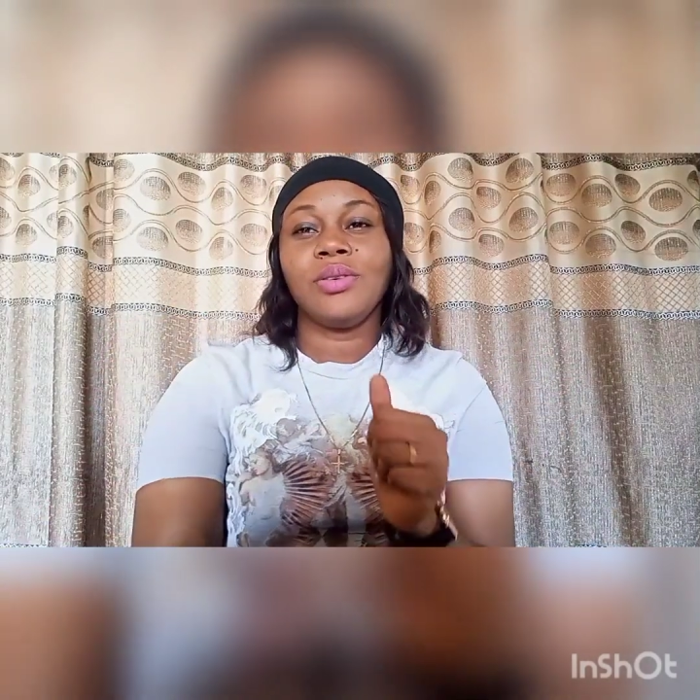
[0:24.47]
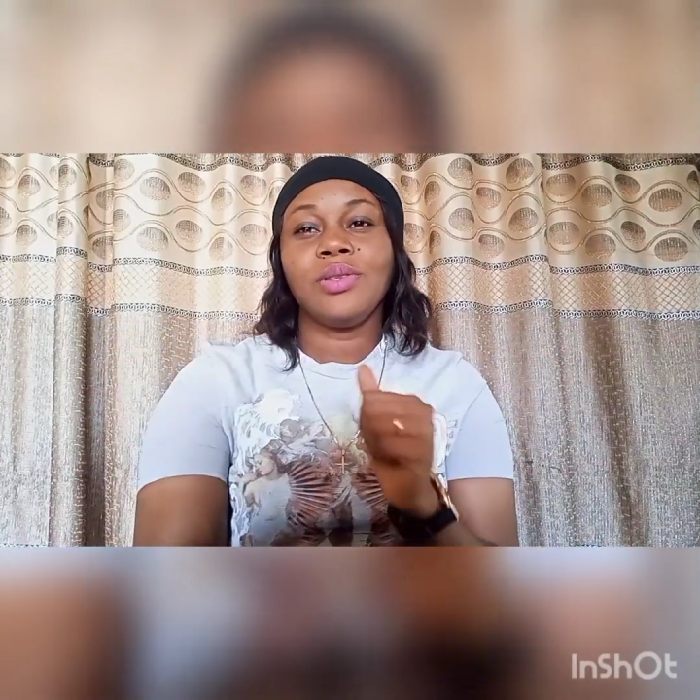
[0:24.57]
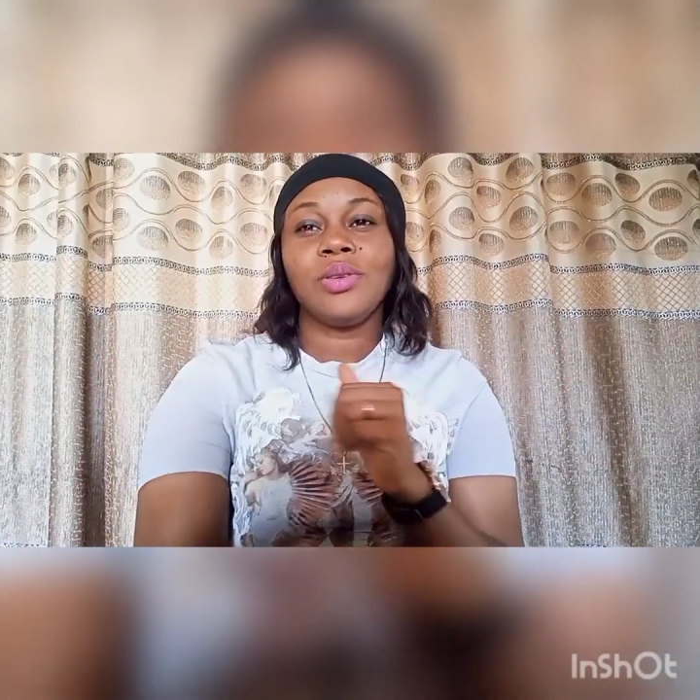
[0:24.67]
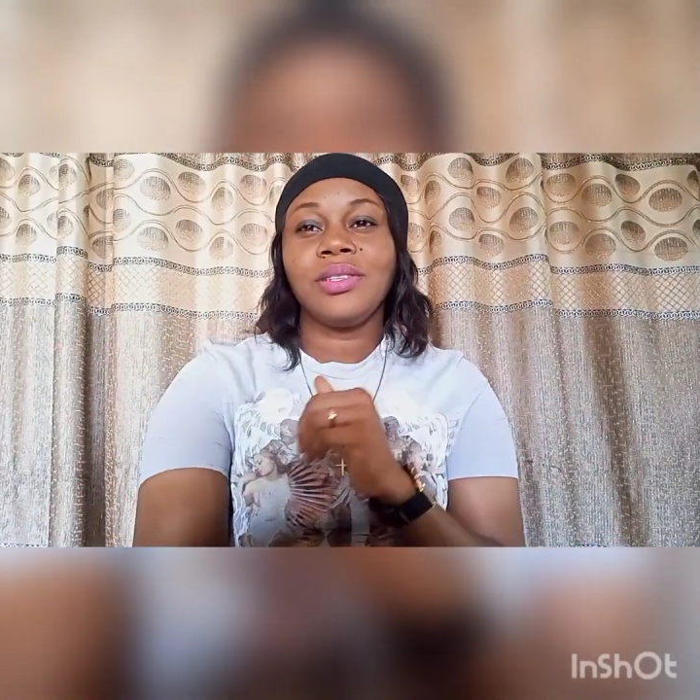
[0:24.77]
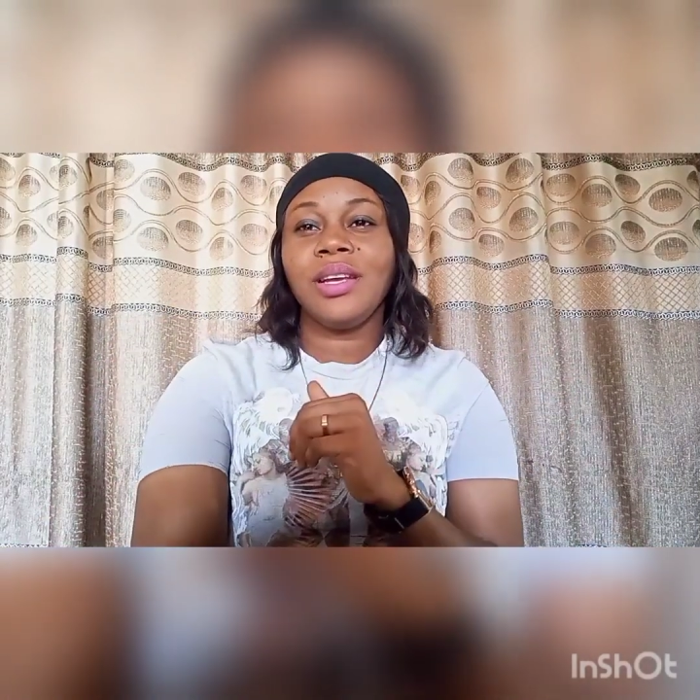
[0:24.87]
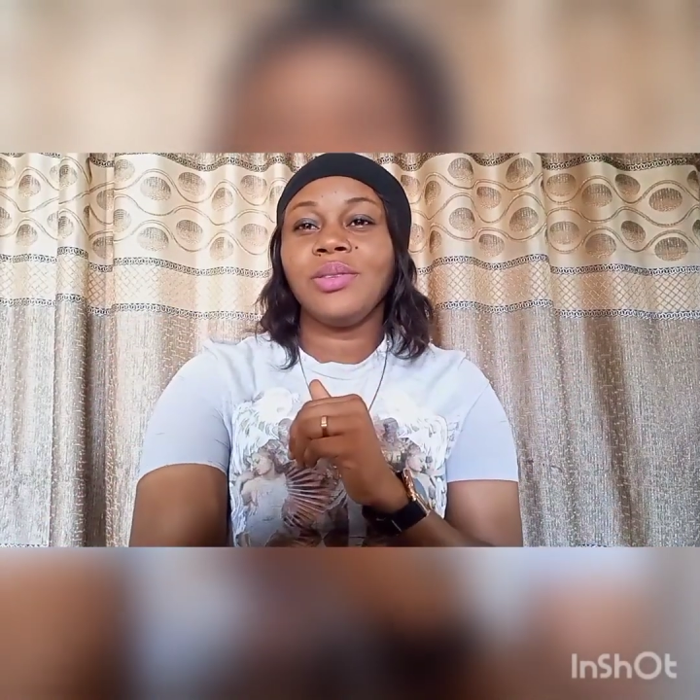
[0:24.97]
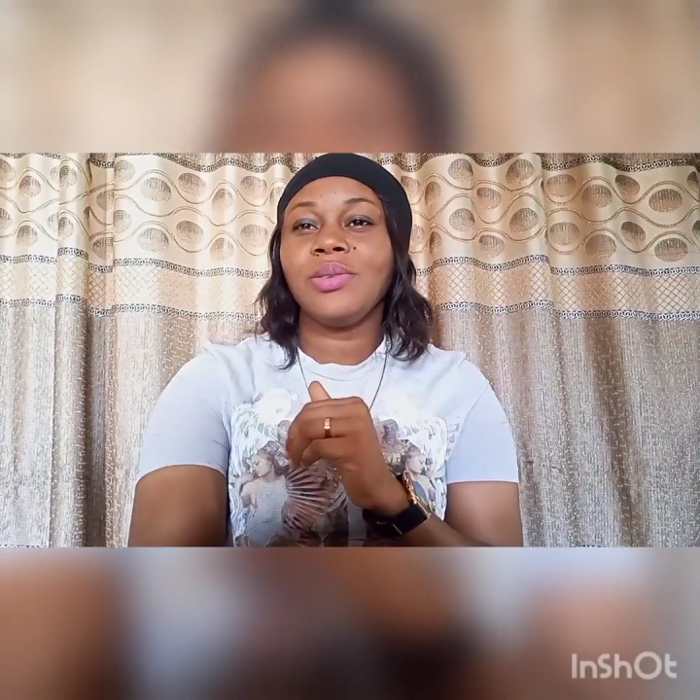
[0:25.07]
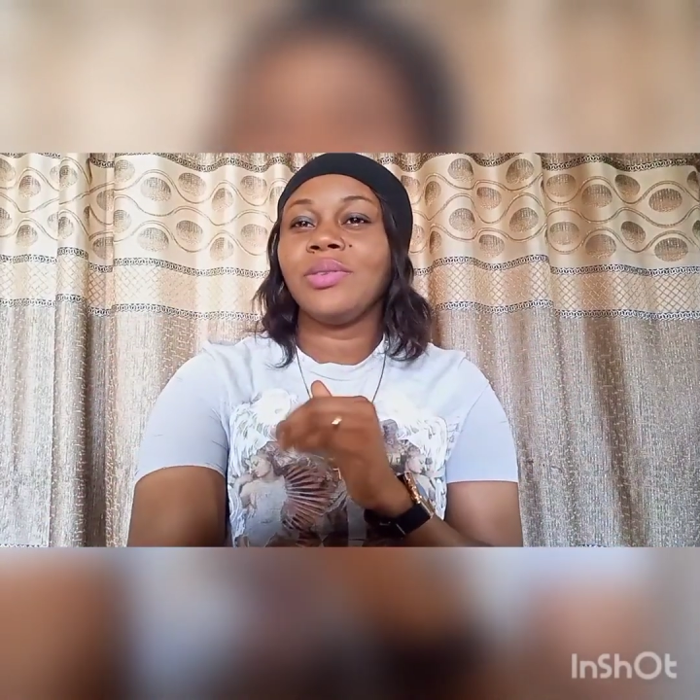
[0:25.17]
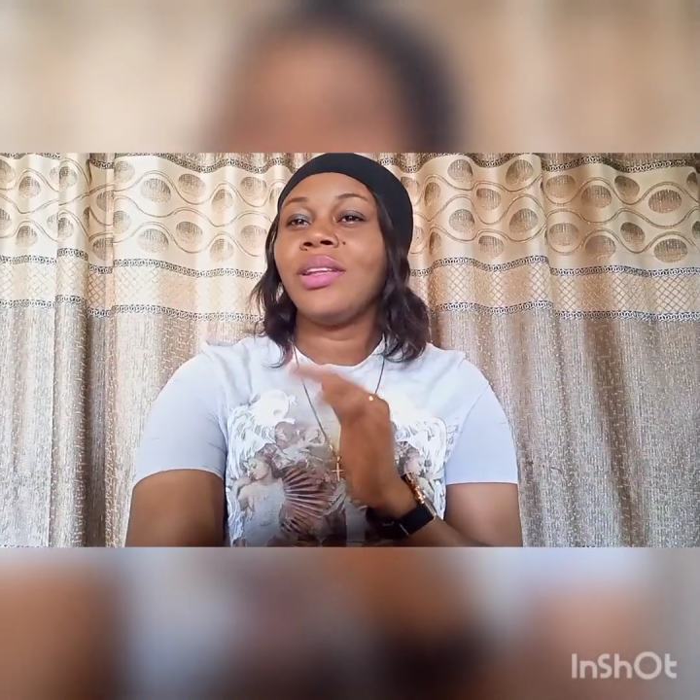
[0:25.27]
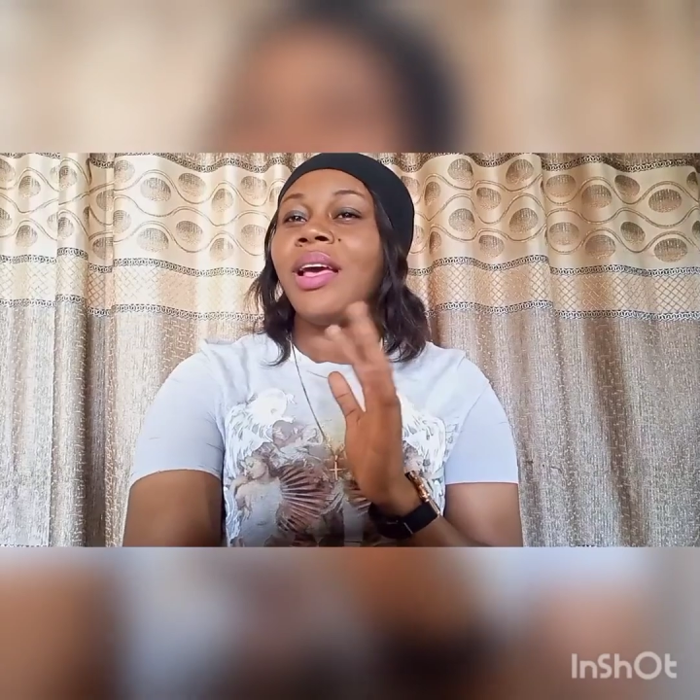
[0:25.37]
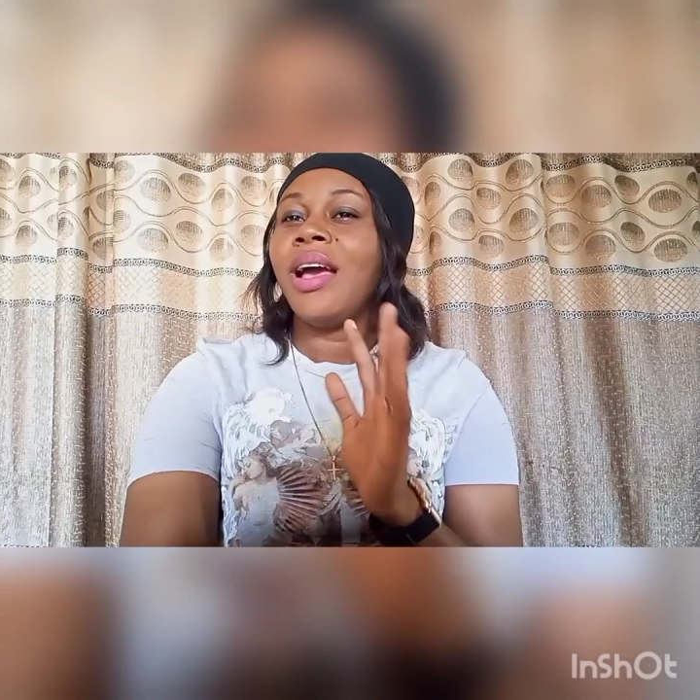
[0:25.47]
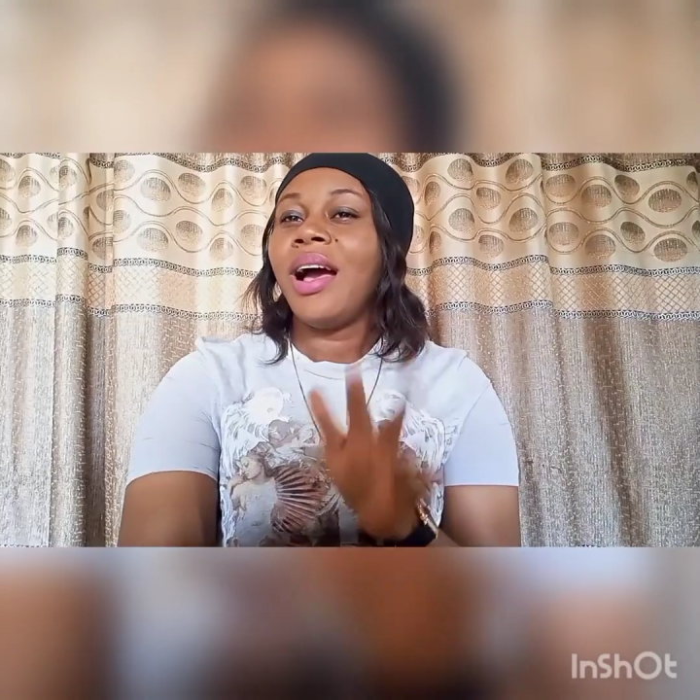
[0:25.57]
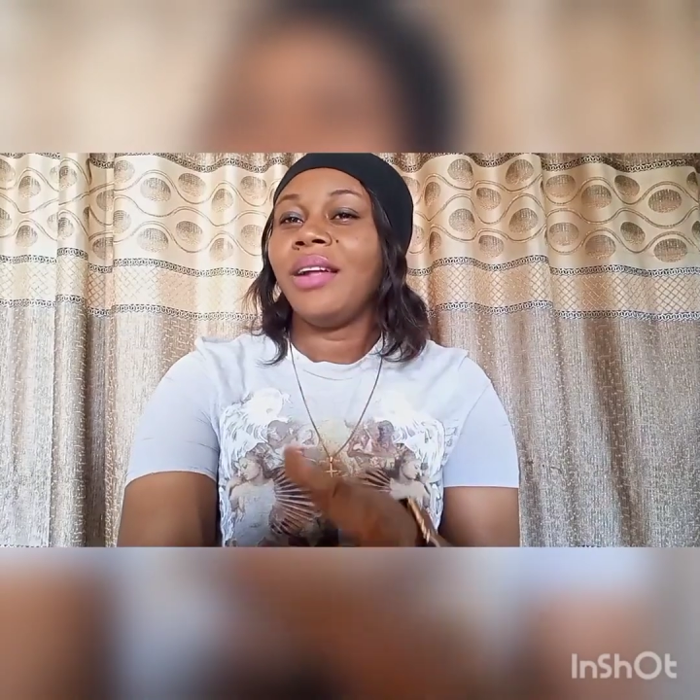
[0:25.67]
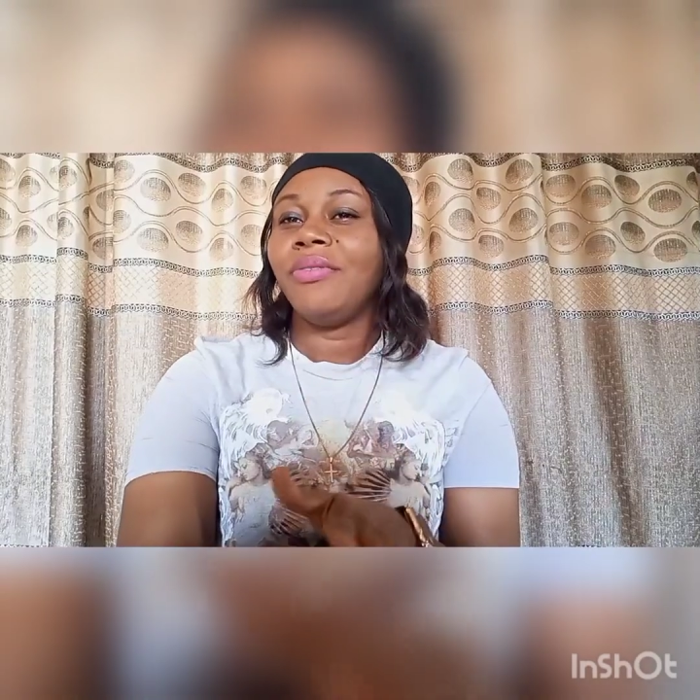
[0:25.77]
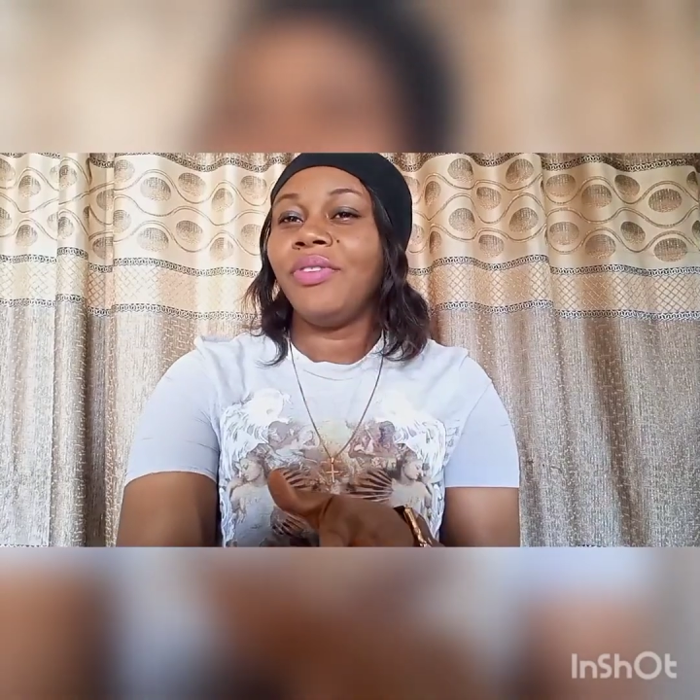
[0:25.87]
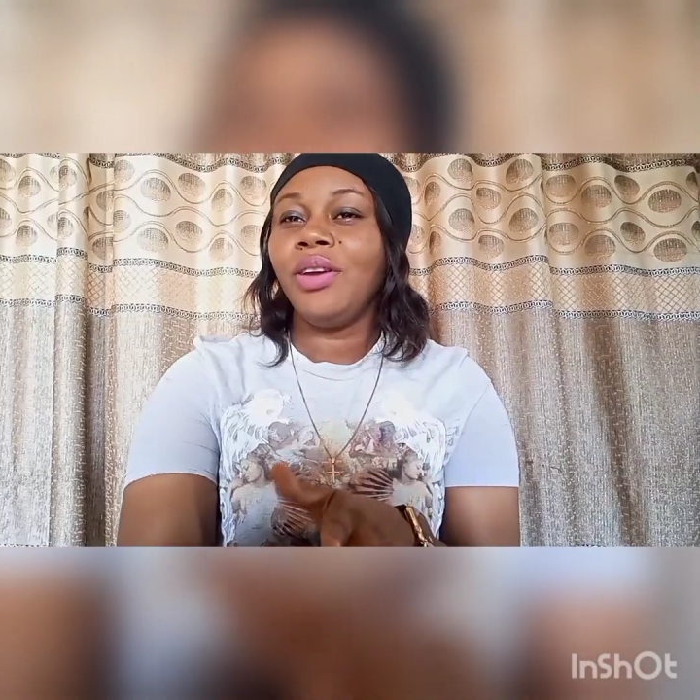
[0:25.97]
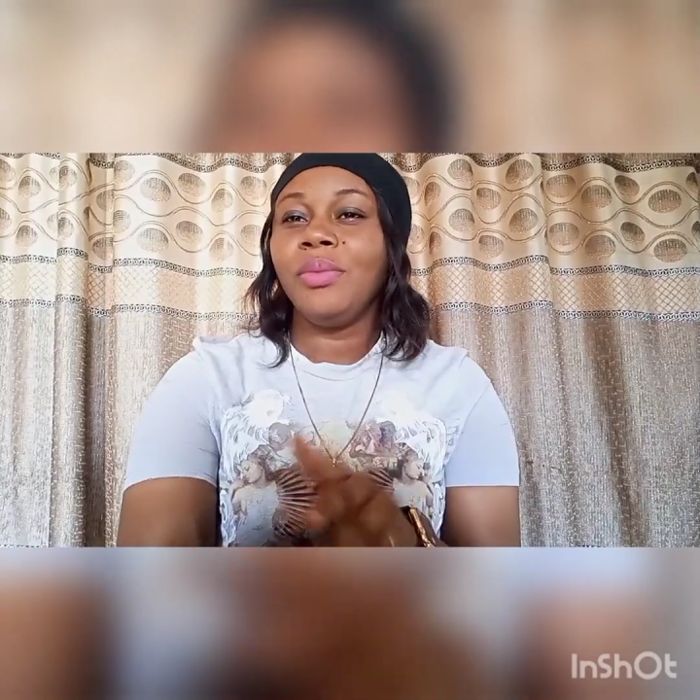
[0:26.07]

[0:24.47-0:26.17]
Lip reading: So stay tuned and follow